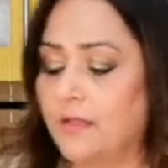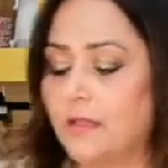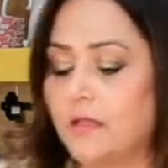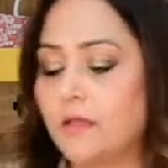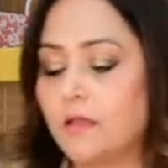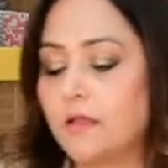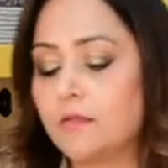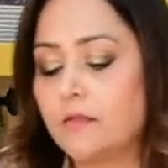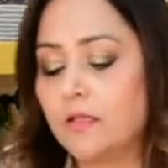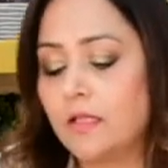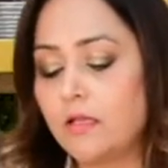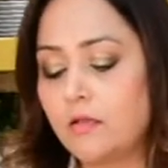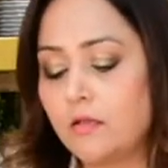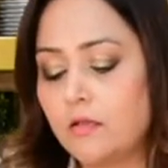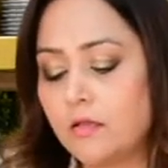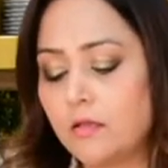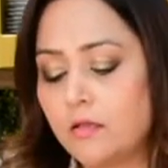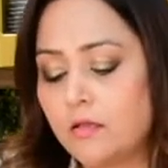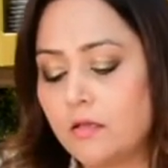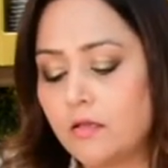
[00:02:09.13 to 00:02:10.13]
And then
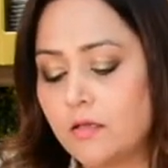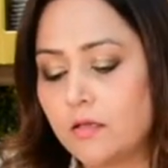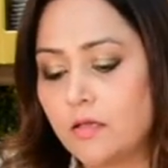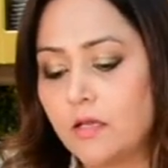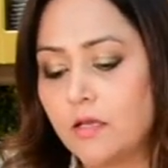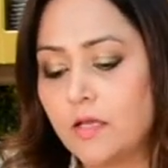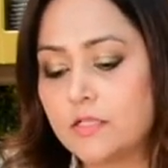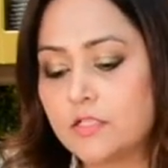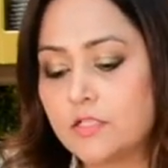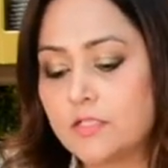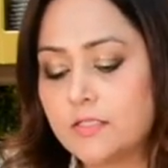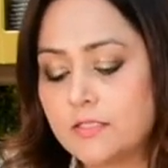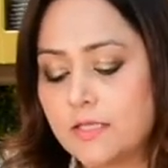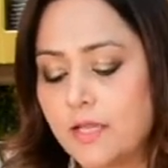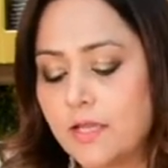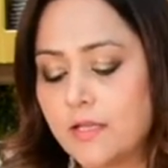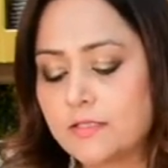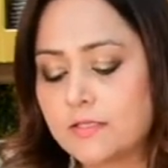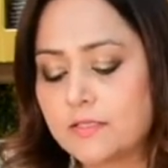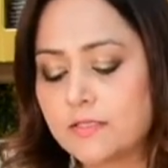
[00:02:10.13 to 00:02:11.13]
I just
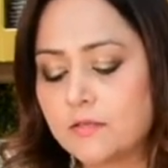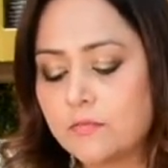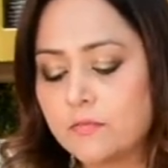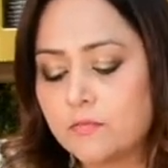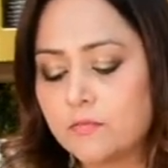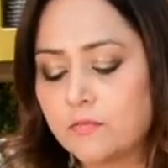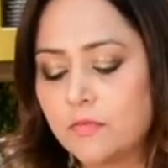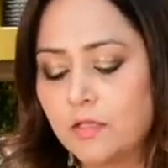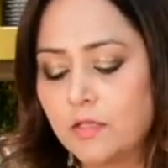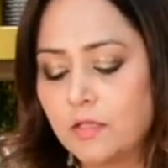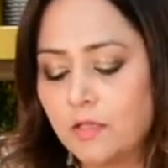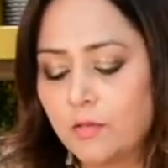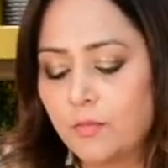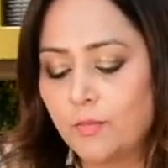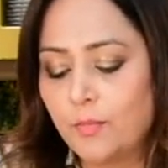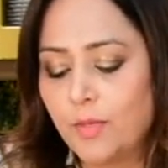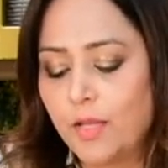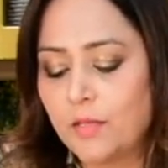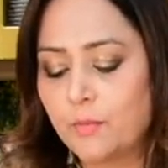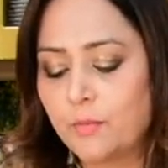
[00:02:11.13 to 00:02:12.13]
add some
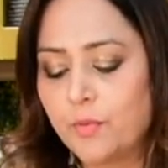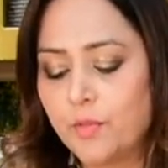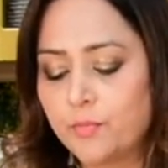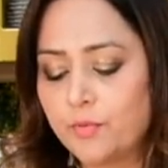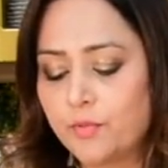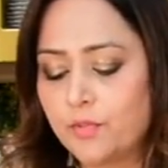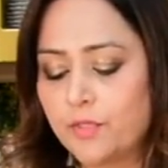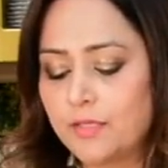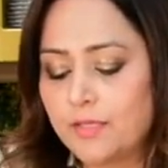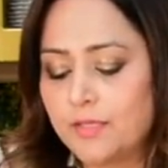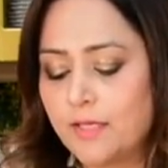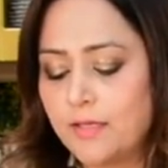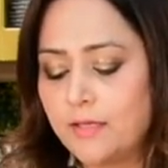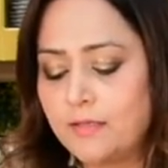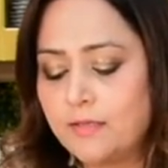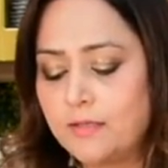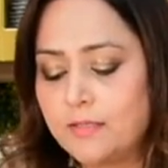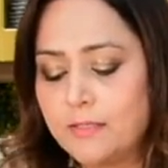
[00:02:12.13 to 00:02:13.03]
black pepper in that.